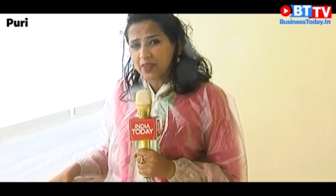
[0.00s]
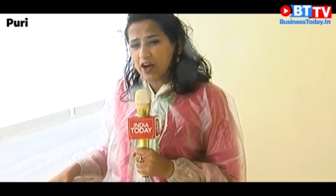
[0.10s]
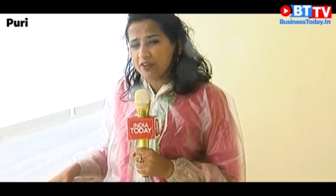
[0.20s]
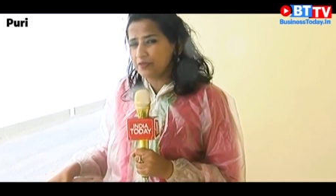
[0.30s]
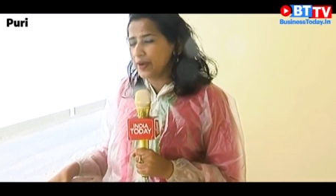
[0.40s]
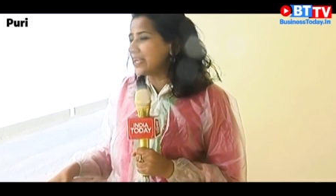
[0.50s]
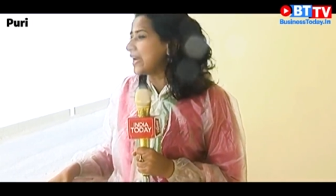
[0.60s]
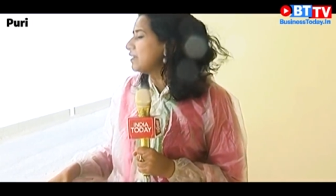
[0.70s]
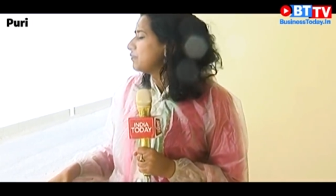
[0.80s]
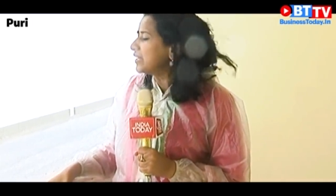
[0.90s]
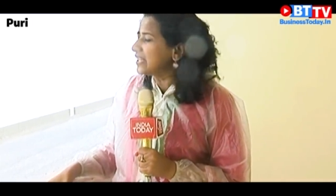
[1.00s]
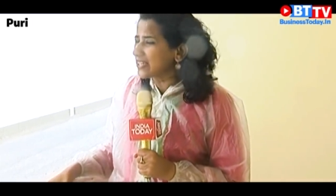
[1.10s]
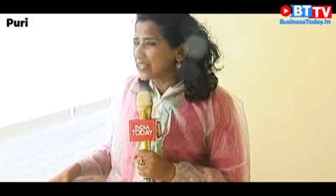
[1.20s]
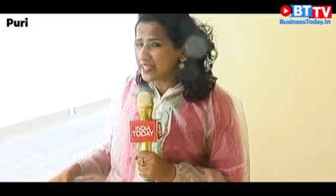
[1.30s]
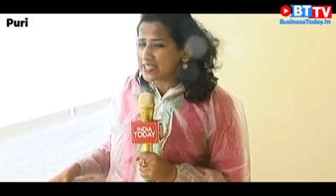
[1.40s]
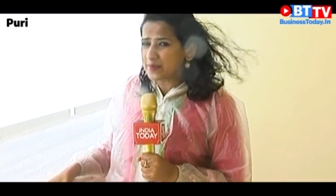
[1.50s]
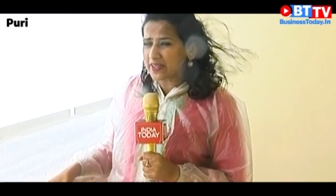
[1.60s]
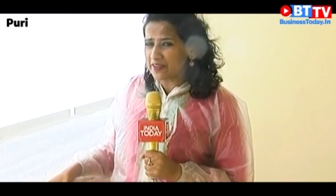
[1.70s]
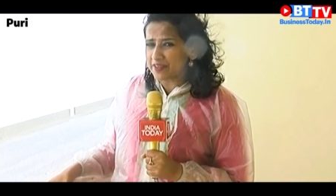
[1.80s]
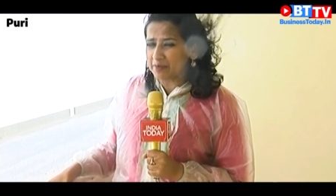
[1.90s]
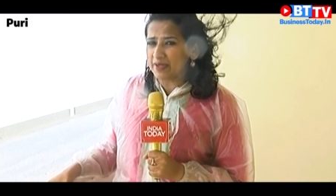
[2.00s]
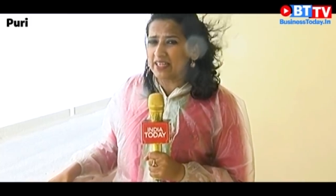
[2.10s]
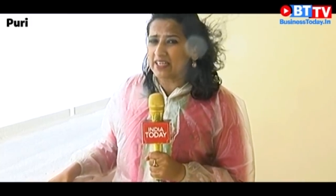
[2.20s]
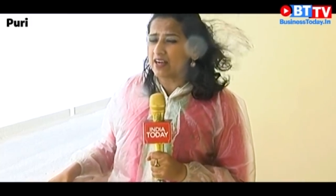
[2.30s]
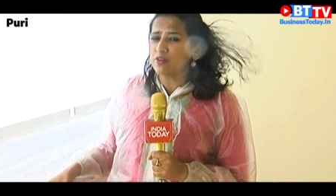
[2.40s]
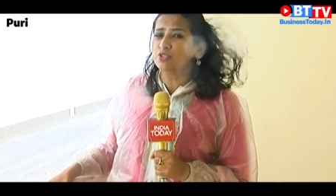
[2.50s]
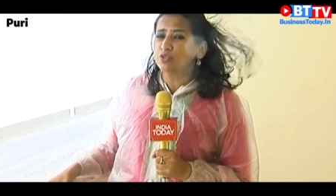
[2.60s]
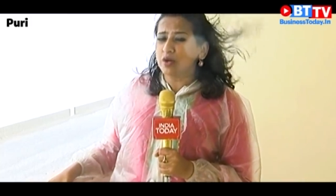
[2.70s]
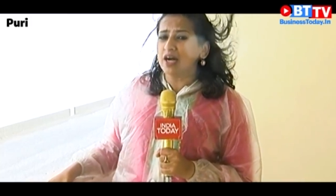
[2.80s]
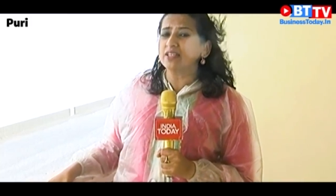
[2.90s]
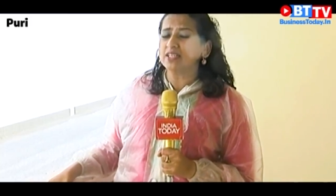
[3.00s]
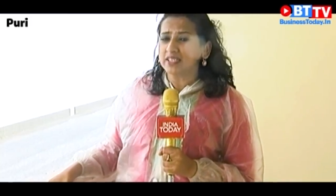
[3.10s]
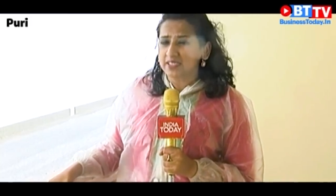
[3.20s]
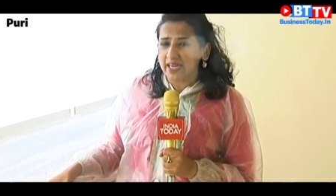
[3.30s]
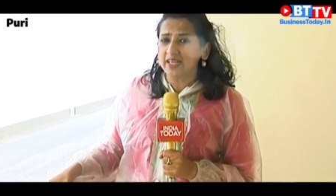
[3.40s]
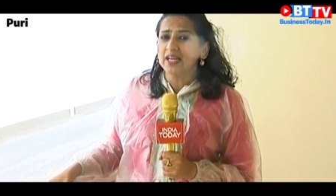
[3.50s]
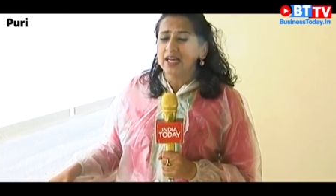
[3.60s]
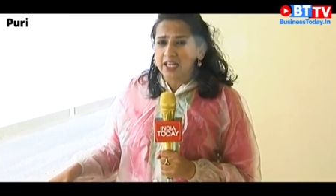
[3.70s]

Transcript: of wind and will increase with every minute around 210